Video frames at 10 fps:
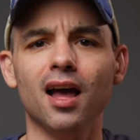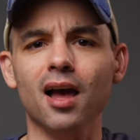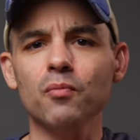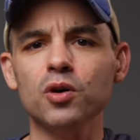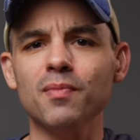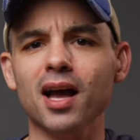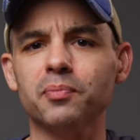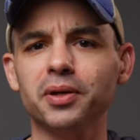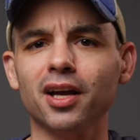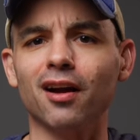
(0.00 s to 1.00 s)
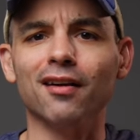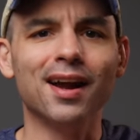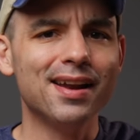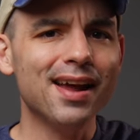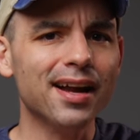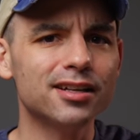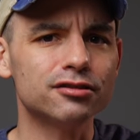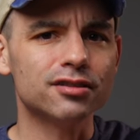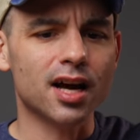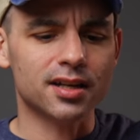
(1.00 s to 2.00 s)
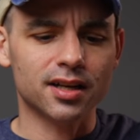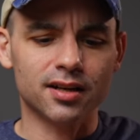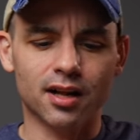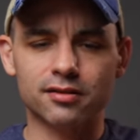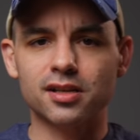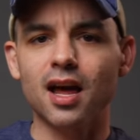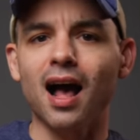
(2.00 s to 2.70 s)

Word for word: M one MacBook Air, nine hundred ninety-nine dollars.